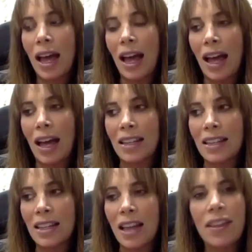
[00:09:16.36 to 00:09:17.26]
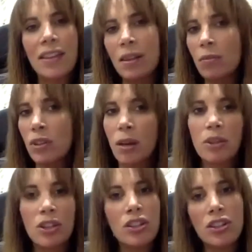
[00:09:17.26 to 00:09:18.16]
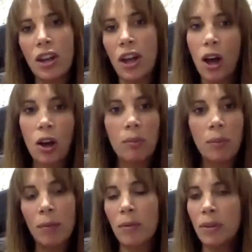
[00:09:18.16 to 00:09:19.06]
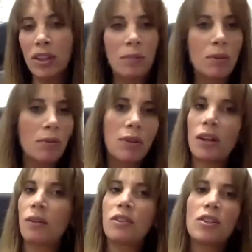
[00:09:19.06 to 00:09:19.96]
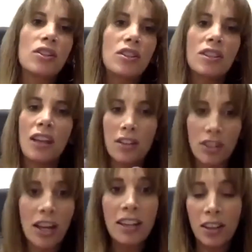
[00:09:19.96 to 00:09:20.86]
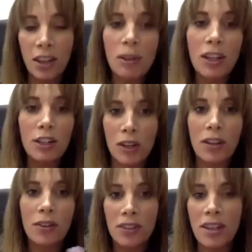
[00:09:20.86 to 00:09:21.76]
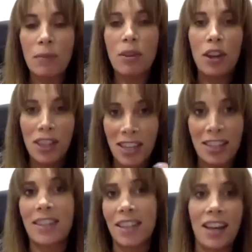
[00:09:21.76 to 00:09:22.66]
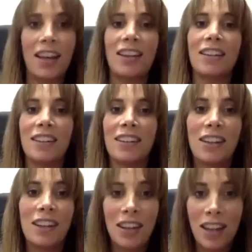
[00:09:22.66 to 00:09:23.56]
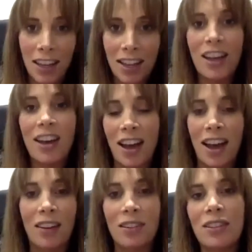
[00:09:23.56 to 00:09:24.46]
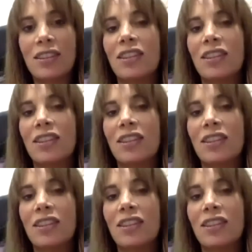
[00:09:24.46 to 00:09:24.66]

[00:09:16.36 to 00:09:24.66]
And then sometimes she's just at home and we want to keep it real. And she's just like, Jacky and I were literally on set with her yesterday in her house.